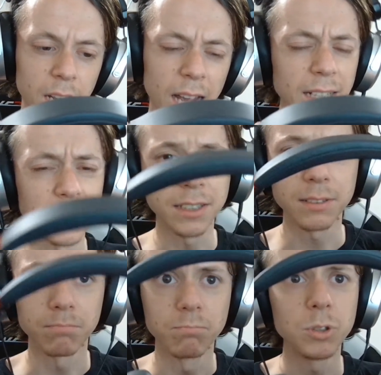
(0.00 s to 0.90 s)
And
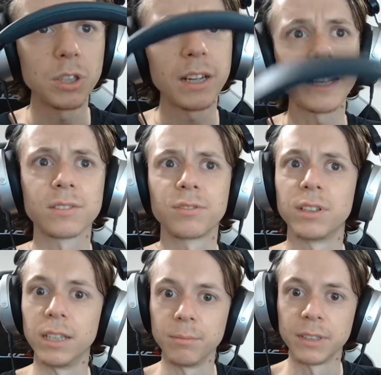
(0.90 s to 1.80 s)
it's not as
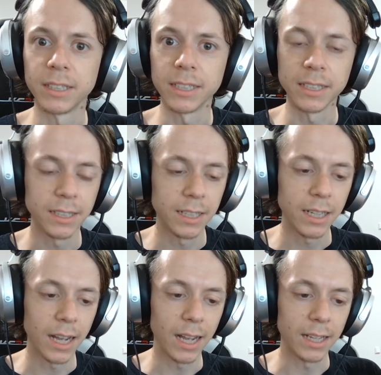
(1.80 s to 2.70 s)
flimsy
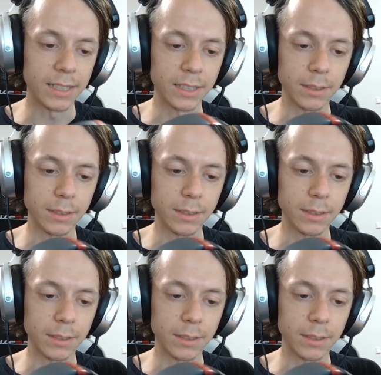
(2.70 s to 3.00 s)
as